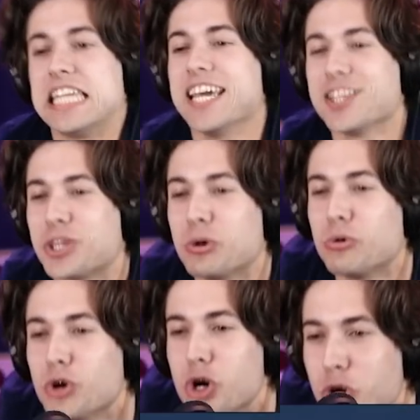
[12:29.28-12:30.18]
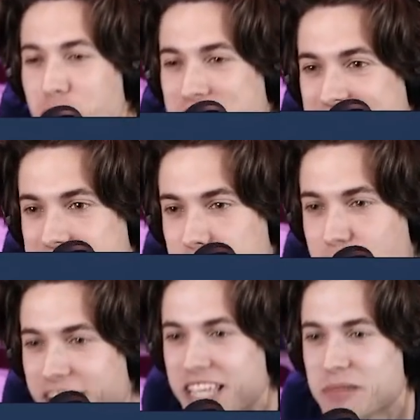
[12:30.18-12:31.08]
hit through this,
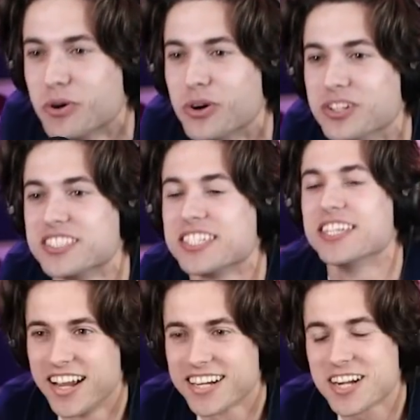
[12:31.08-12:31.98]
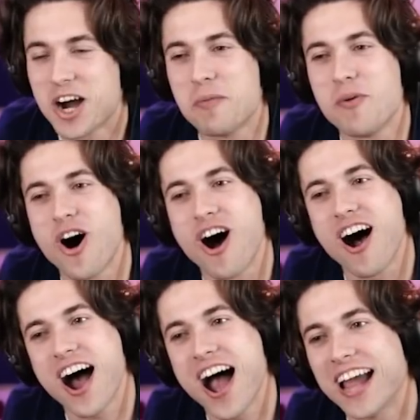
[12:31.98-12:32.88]
Bellybolt. Come
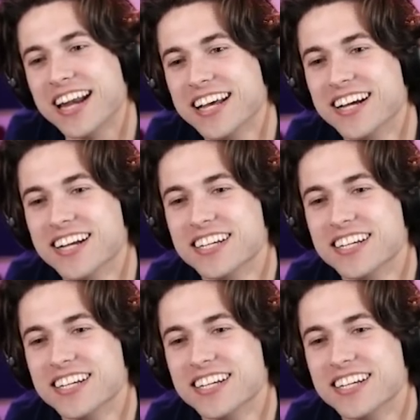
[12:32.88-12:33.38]
on.